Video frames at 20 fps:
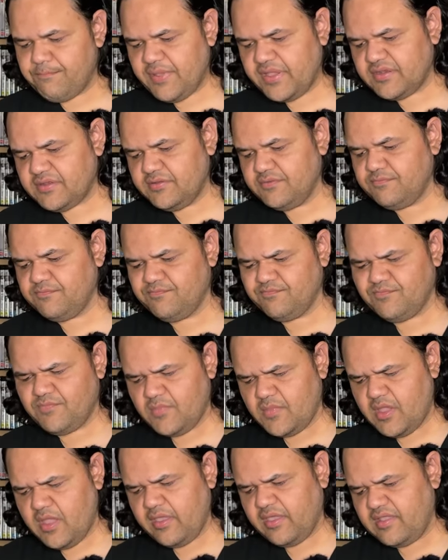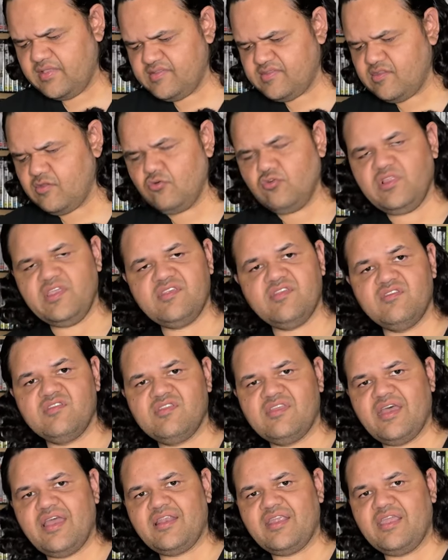But I can still listen
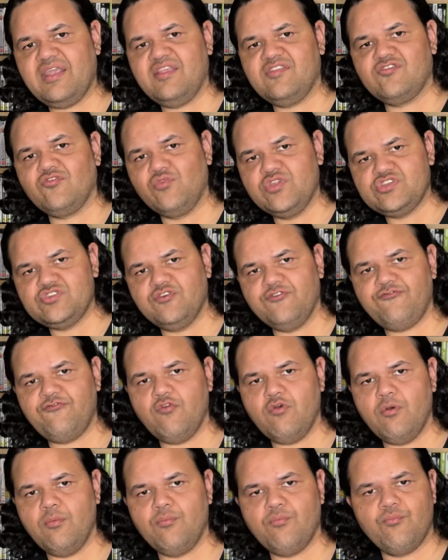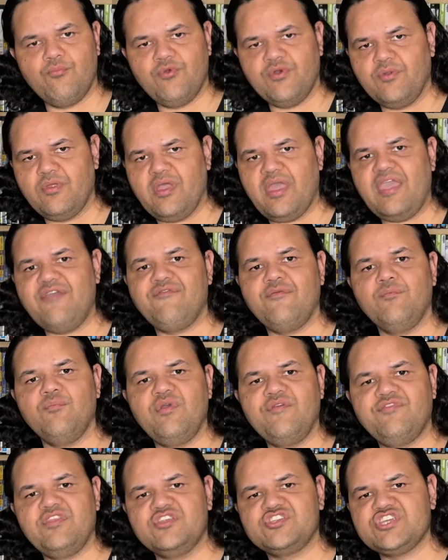to that in its original form, even
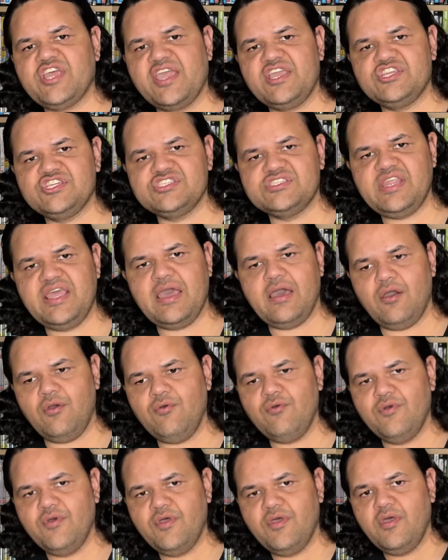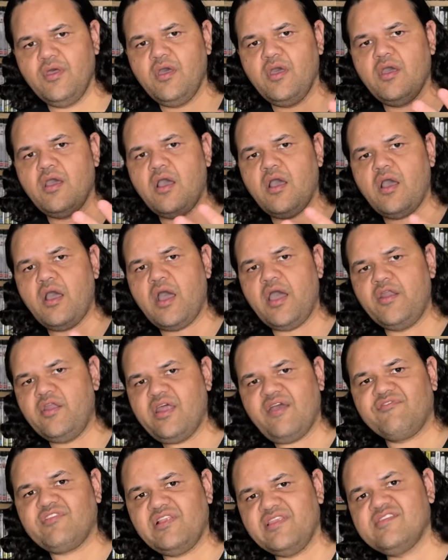with the changes now. I
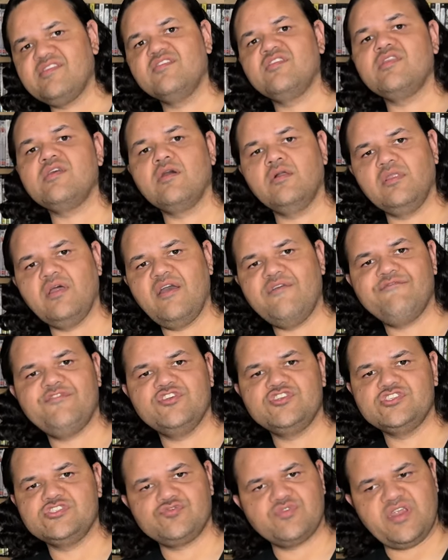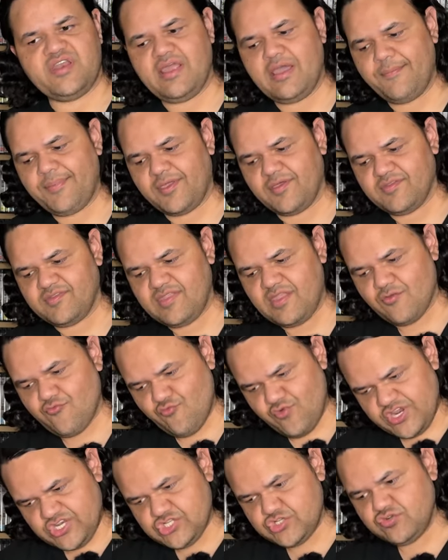don't have to listen to the online versions right now because the
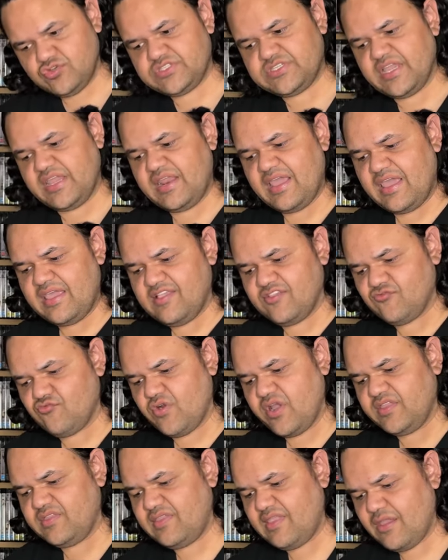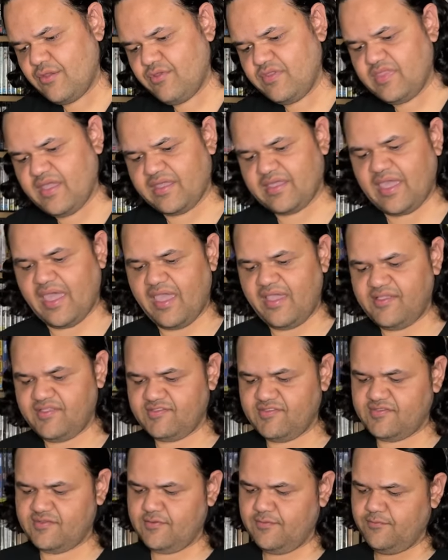original C D is right there in that
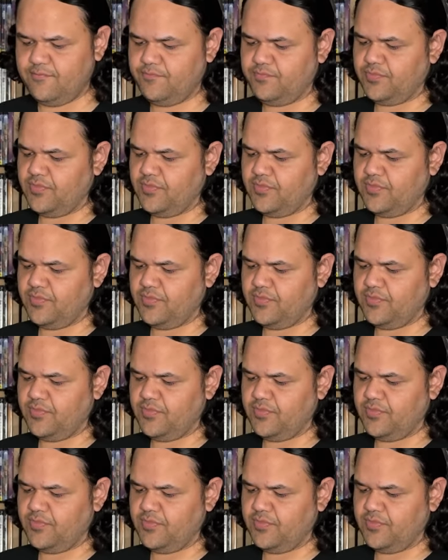case.